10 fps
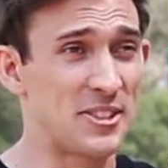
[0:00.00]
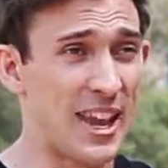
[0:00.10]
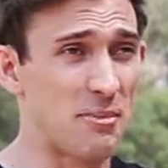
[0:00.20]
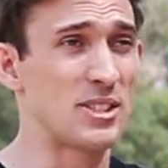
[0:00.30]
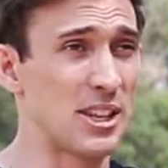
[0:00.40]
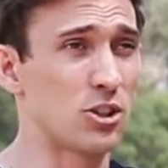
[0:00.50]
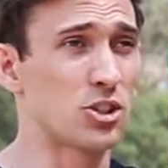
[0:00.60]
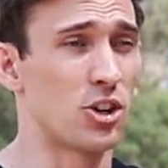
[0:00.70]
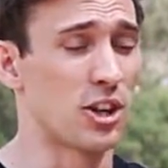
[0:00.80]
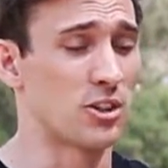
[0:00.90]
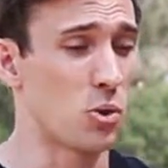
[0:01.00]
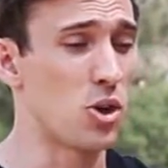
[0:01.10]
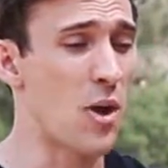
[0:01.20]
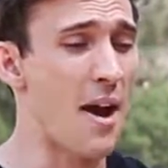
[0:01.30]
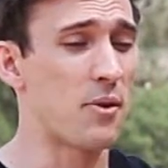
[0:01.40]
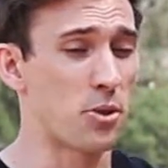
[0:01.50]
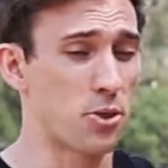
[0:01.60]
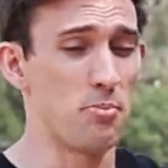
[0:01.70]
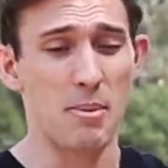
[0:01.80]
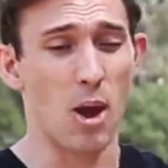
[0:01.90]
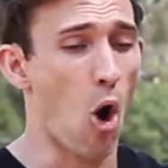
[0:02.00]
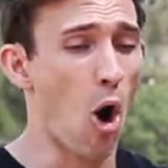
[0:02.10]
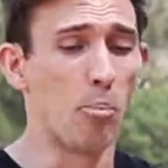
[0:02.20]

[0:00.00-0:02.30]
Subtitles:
same skill circuits where you have maybe all